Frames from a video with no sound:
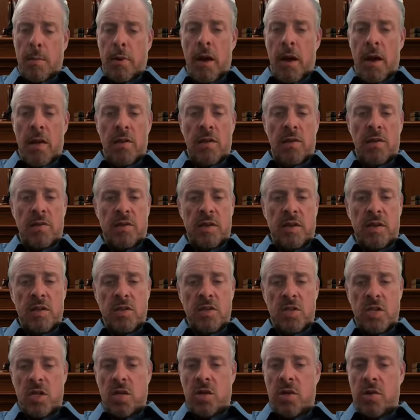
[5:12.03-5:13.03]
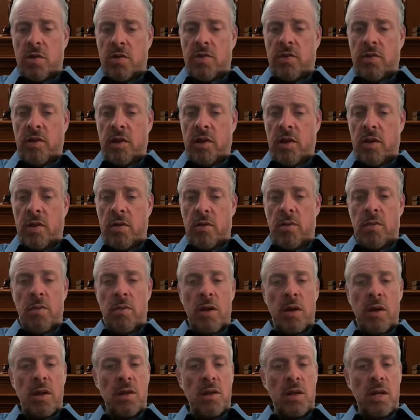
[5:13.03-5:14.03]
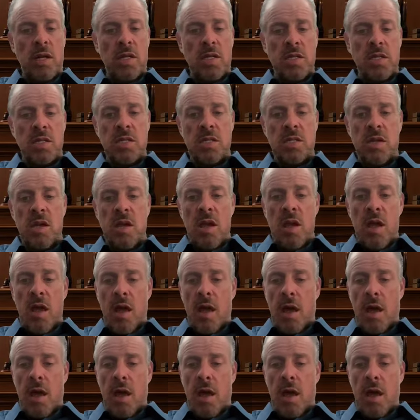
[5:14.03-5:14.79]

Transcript: pilots, engineers, and regulations